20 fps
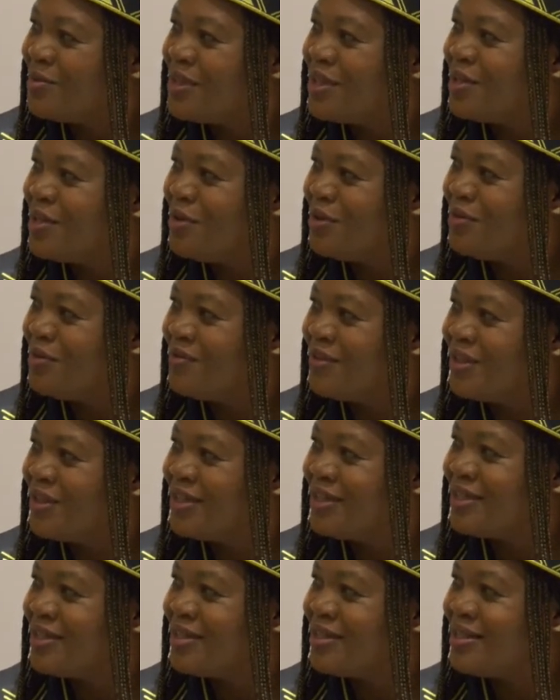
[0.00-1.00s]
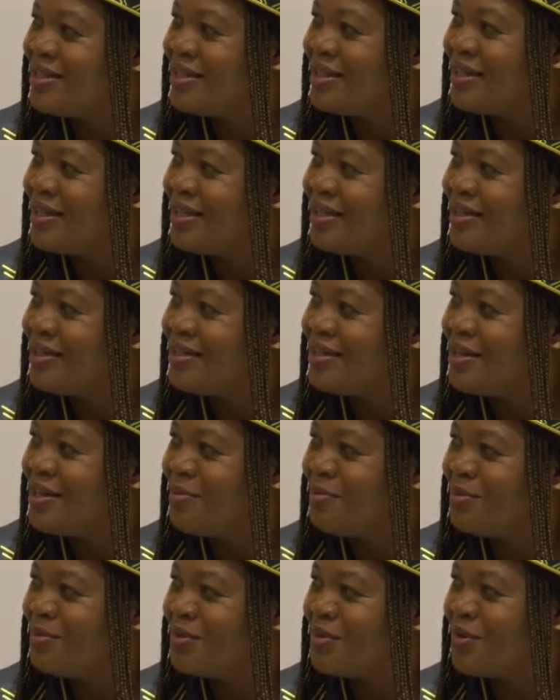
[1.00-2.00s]
with the university in
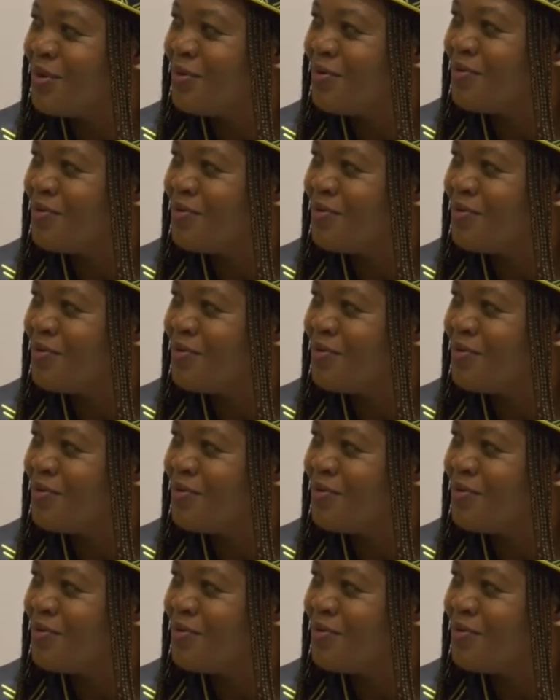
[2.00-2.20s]
terms